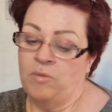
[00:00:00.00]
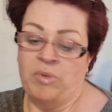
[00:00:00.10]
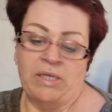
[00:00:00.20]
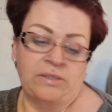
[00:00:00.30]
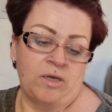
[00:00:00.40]

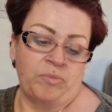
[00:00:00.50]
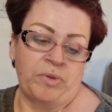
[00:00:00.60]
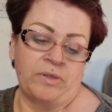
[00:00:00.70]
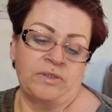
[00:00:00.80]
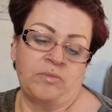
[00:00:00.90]
Picked up
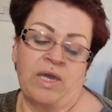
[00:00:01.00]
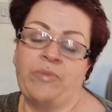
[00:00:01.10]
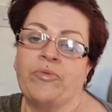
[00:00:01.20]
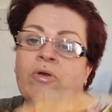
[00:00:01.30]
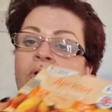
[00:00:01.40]
some
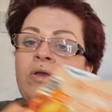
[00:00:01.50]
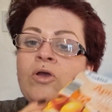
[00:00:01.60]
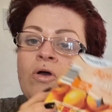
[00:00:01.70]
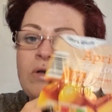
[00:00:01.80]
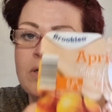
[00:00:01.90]
apricot
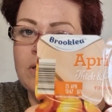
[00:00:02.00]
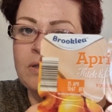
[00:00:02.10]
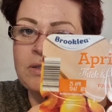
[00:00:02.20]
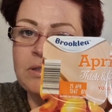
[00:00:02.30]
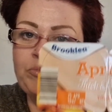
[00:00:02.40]

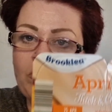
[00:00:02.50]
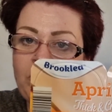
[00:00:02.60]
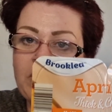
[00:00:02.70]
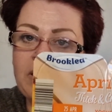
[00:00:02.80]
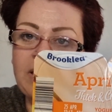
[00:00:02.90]
yogurts.
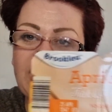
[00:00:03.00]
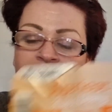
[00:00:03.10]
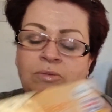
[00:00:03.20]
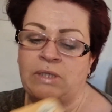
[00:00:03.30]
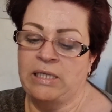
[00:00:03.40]
Probably the
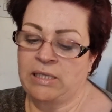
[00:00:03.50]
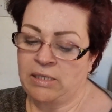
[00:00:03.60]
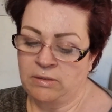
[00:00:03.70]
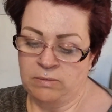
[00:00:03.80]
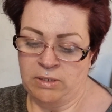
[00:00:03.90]
kids will eat
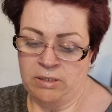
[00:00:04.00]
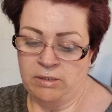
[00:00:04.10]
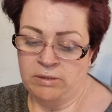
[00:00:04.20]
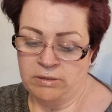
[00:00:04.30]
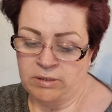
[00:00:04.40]
these
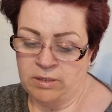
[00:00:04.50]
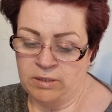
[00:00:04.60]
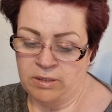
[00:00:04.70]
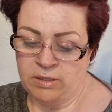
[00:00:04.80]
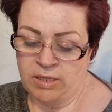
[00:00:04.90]
ones.
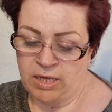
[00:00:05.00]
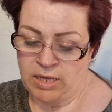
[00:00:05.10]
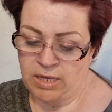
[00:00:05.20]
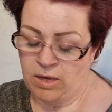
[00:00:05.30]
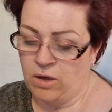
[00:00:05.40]

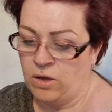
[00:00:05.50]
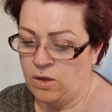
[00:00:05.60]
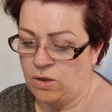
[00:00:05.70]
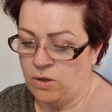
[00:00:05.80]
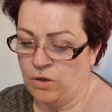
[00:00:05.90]
They
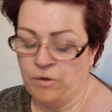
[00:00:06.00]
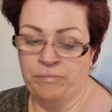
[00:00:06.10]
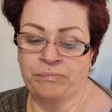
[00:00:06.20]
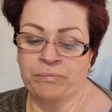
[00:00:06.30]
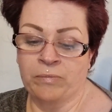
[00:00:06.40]
are
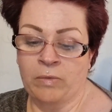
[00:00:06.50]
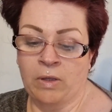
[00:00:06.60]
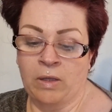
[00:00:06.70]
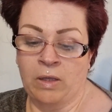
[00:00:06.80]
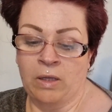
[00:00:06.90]

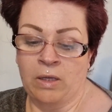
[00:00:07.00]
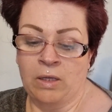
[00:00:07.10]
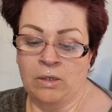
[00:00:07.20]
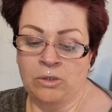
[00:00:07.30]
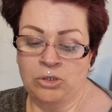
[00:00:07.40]

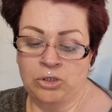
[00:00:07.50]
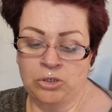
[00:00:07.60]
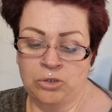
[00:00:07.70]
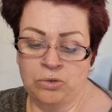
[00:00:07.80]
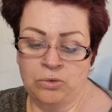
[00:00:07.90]

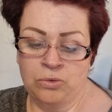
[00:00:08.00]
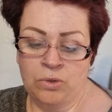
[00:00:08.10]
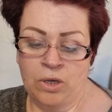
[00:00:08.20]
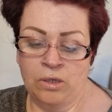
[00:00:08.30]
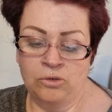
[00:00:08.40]

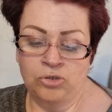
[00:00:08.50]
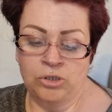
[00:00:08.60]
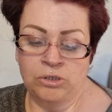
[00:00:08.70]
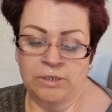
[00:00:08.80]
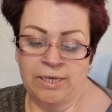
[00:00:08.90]

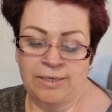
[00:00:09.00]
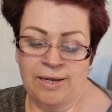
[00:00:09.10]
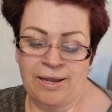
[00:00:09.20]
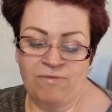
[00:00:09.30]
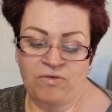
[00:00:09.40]

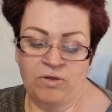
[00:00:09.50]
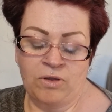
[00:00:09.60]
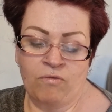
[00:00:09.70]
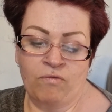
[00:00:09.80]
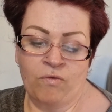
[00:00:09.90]
211
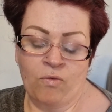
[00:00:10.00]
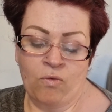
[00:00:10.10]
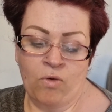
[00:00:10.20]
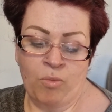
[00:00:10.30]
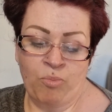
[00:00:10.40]

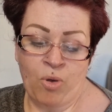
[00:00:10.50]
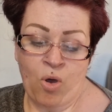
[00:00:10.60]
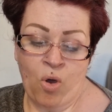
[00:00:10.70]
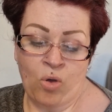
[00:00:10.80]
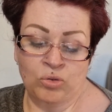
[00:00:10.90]
for a
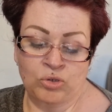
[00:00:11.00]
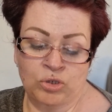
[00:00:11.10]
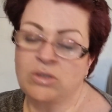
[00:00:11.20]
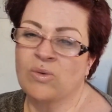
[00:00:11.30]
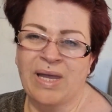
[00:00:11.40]
pot.
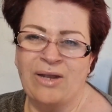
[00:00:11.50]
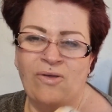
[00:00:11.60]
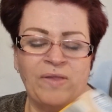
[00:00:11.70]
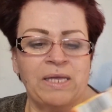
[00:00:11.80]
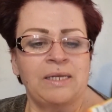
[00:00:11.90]
It's quite a lot
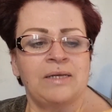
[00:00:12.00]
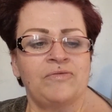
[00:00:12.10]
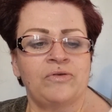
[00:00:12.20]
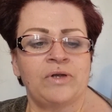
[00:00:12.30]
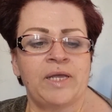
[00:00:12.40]
of that, isn't it,
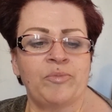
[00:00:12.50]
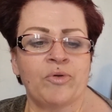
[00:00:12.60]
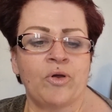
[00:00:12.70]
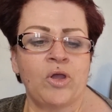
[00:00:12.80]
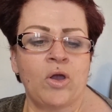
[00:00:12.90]
for an
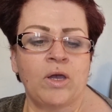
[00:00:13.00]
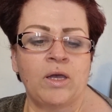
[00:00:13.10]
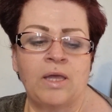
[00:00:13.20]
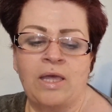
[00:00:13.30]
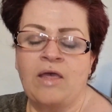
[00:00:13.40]
apricot
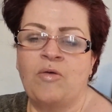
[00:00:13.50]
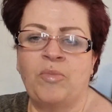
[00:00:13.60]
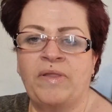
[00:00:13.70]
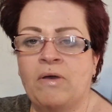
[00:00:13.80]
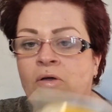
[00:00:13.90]
yogurt.
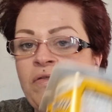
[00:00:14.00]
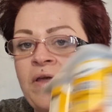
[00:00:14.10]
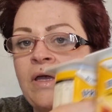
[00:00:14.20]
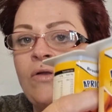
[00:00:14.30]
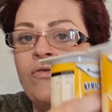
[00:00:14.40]
But they are
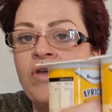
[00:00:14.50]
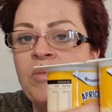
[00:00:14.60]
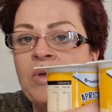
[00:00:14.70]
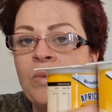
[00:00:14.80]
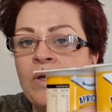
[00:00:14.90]
thick and
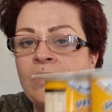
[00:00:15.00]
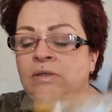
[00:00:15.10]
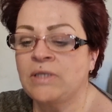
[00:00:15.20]
creamy ones.